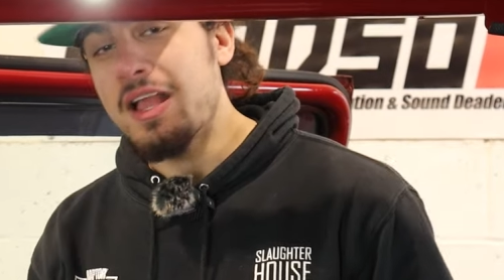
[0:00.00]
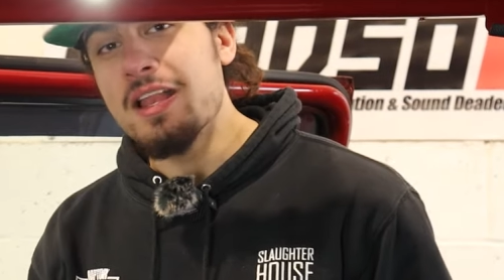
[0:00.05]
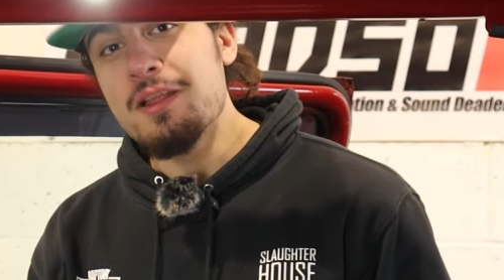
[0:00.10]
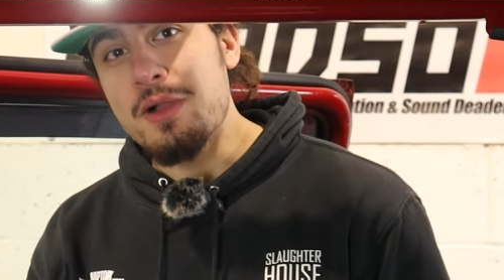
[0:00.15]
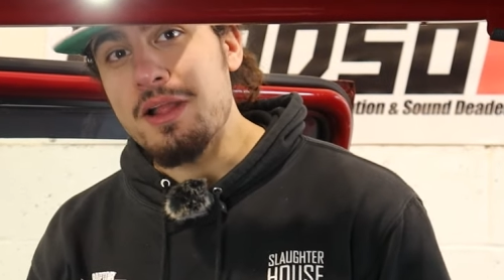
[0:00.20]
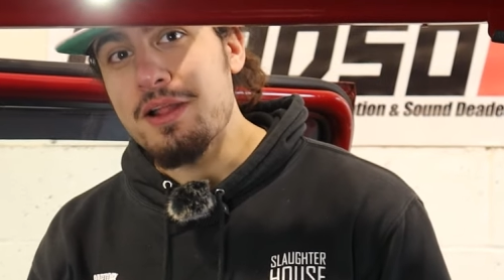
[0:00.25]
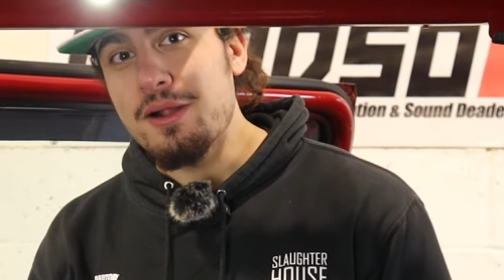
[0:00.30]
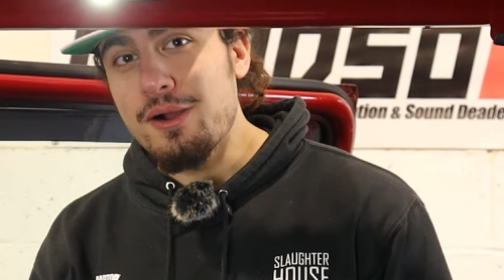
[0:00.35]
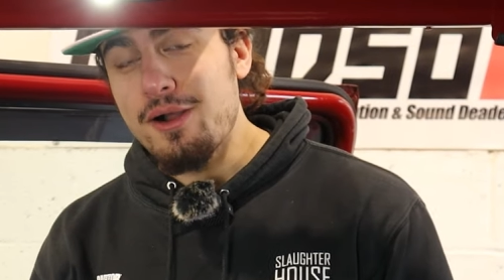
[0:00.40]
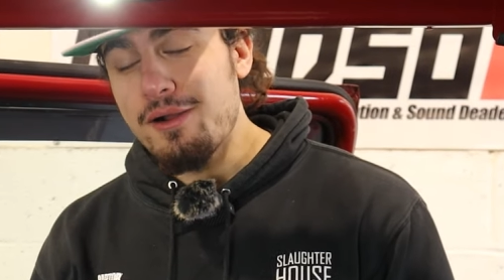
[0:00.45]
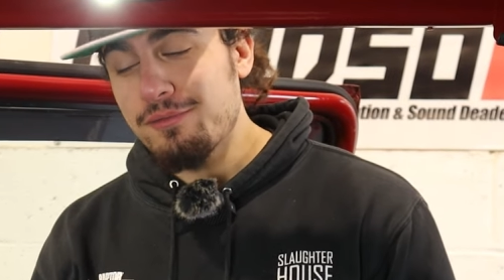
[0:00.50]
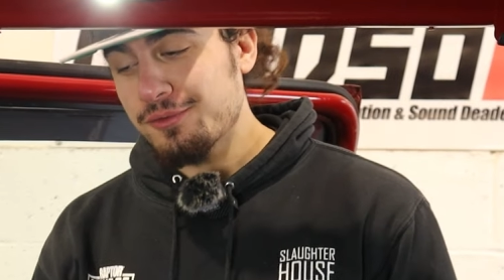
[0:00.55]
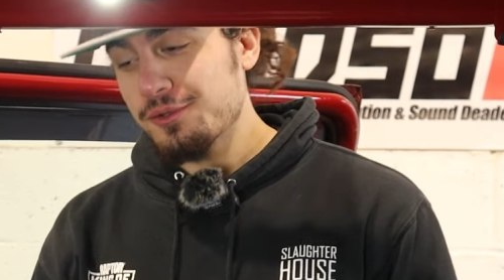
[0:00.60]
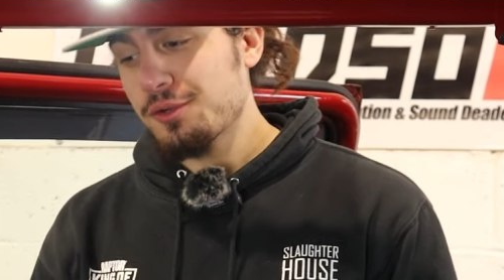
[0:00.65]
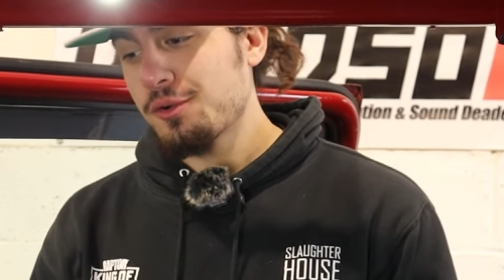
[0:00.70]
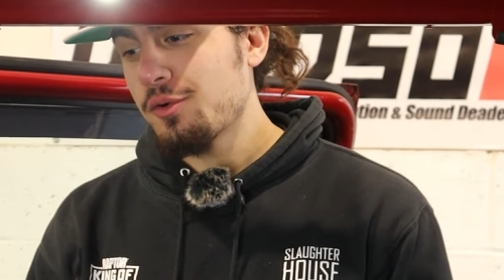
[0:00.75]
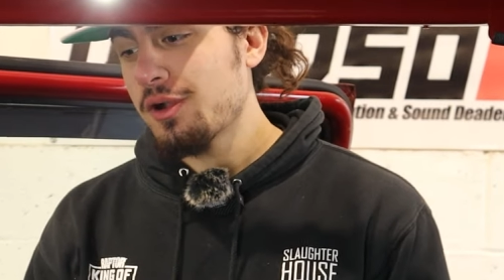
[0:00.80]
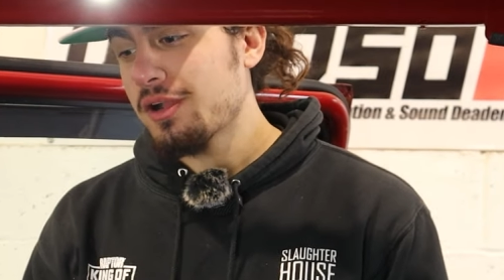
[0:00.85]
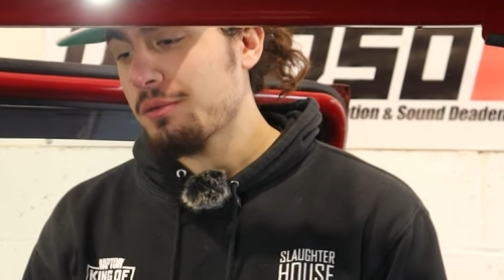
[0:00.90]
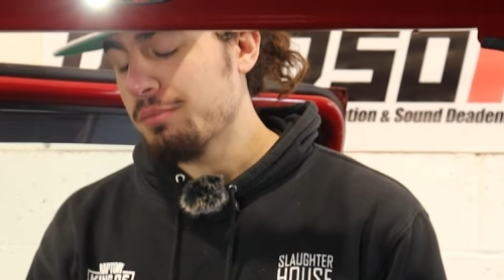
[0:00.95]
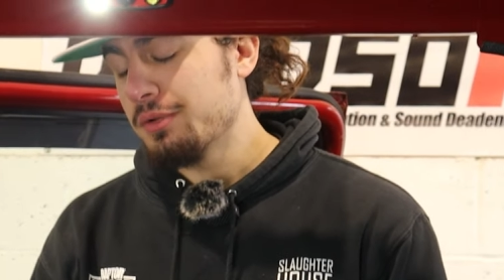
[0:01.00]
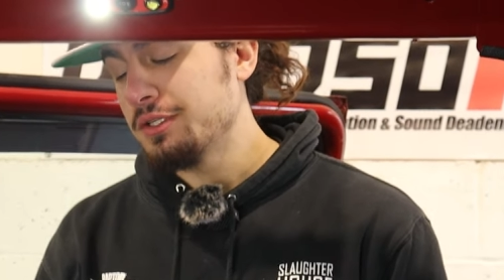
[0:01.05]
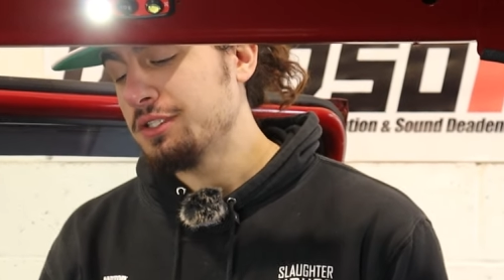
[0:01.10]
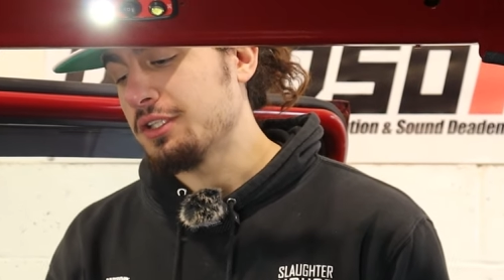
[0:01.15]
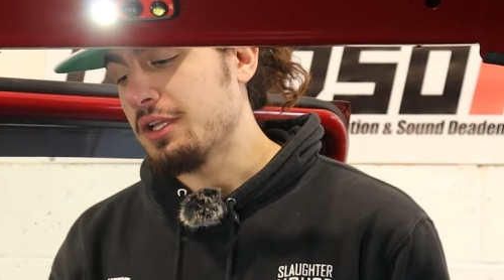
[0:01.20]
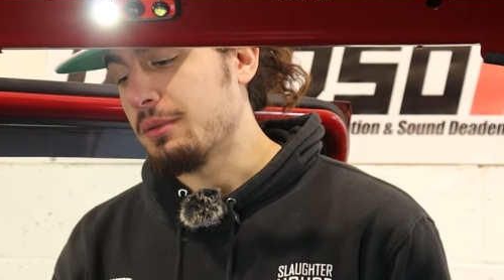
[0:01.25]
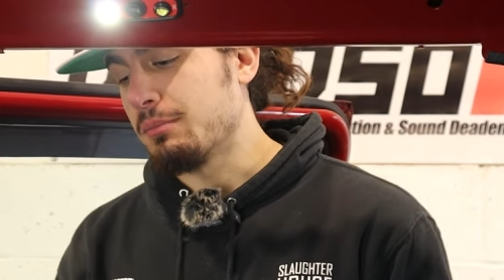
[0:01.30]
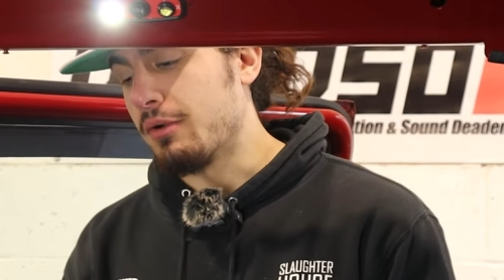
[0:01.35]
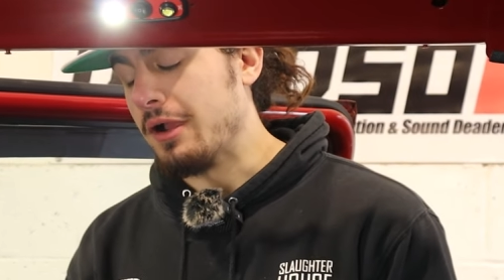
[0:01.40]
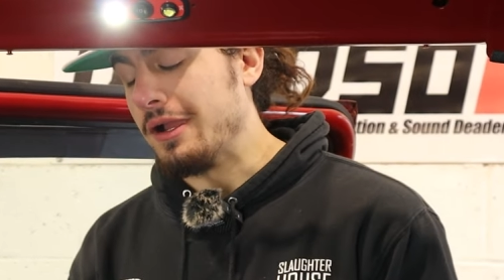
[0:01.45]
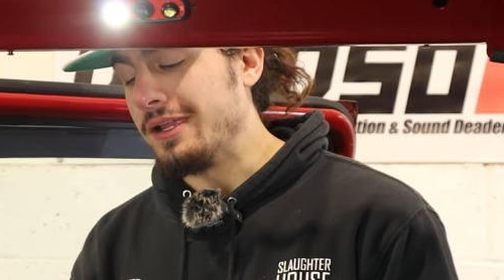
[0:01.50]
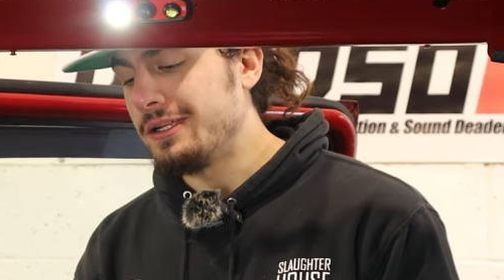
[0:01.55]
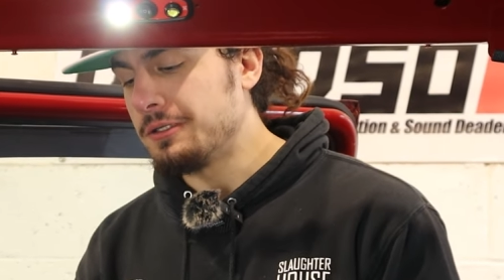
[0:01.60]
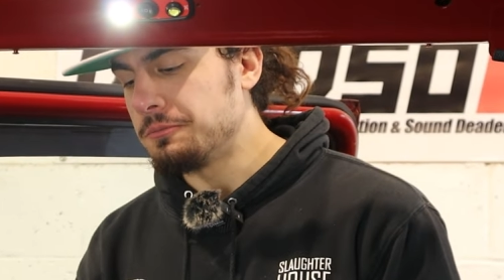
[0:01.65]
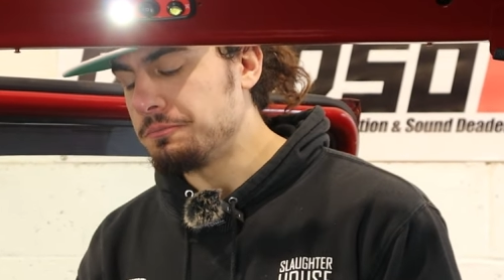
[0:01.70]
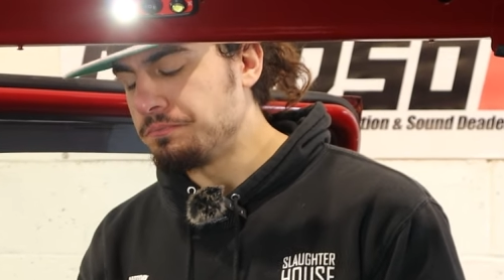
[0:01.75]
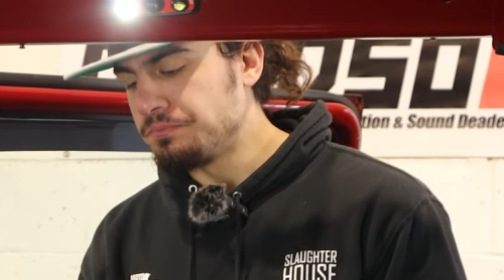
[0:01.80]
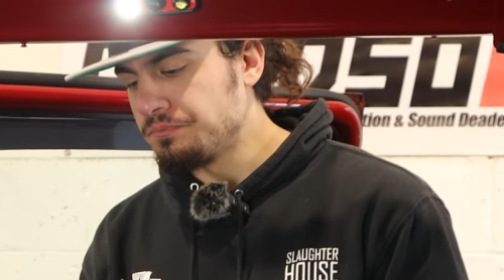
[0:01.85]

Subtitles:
Anyway, after a quick biscuit break